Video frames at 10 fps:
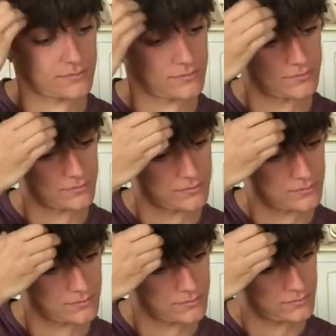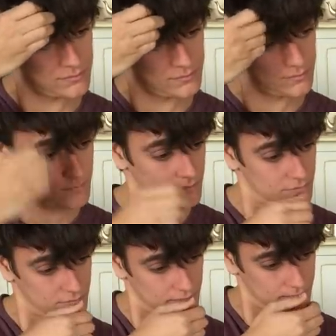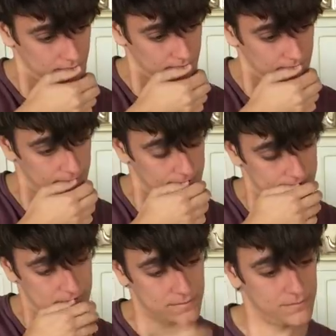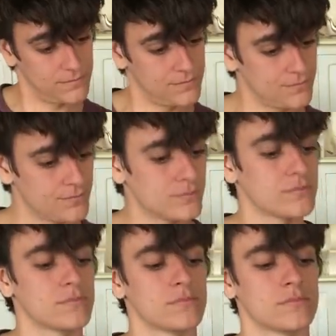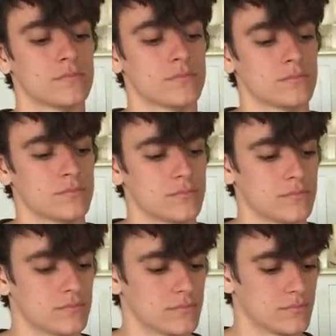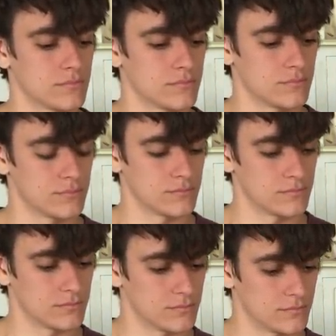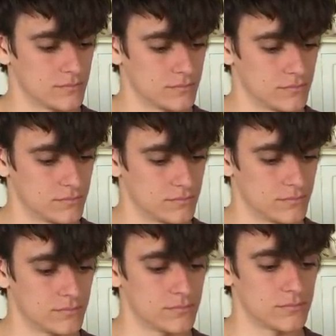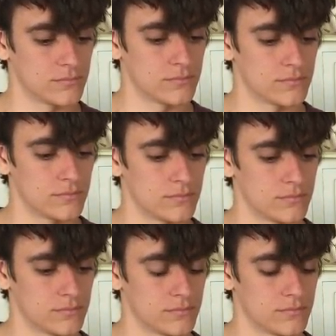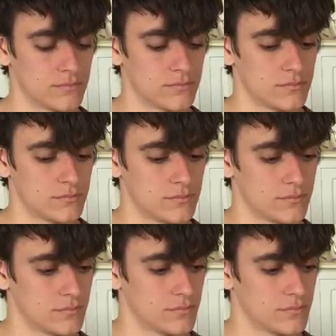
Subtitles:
(silent)